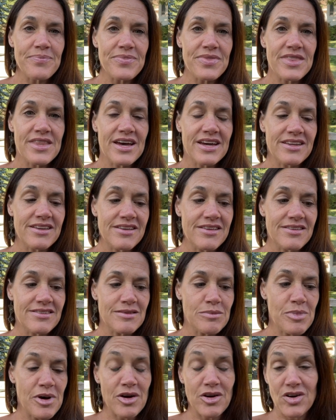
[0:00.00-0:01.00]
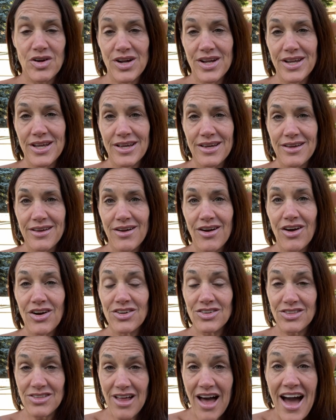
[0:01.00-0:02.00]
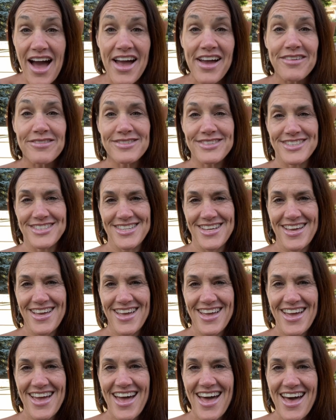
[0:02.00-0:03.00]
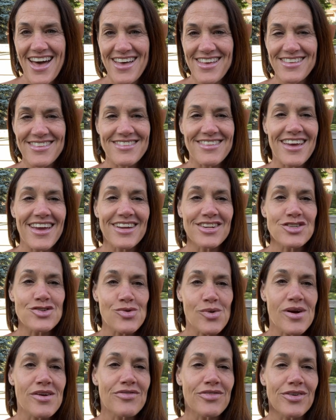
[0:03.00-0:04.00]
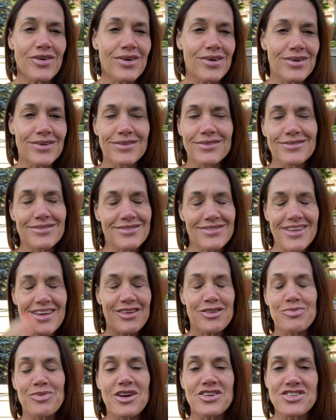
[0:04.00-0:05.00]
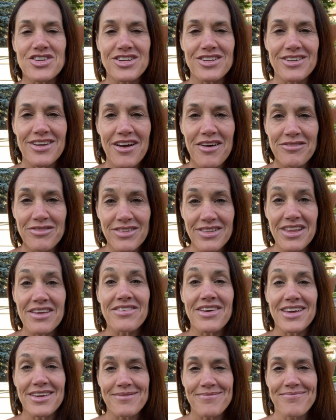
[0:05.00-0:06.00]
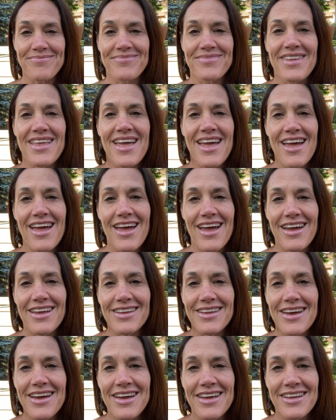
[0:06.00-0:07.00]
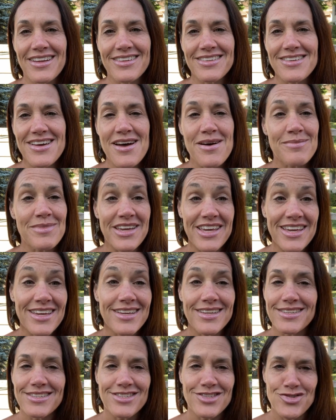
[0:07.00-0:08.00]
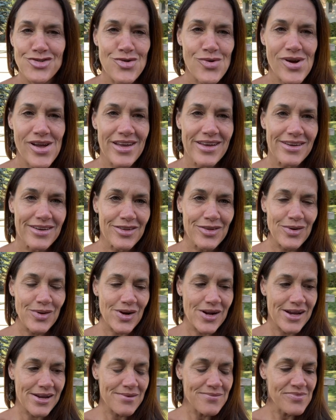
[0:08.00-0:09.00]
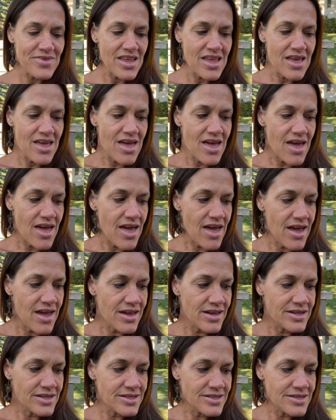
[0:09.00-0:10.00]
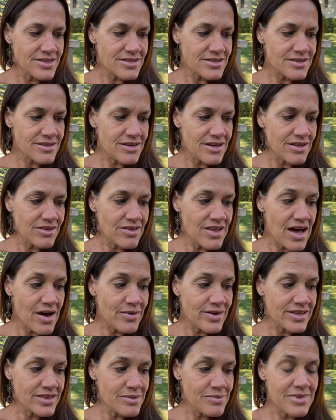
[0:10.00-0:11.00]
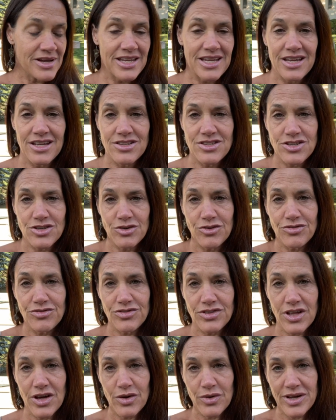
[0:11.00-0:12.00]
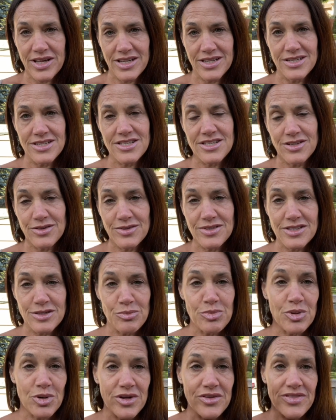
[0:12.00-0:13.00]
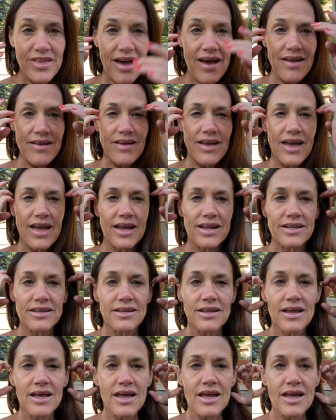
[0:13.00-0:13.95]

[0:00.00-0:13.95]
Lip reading: that is about creating our lives as a joyful expression of living and ease, joy, and glory, and allowing the money to flow in to support that. And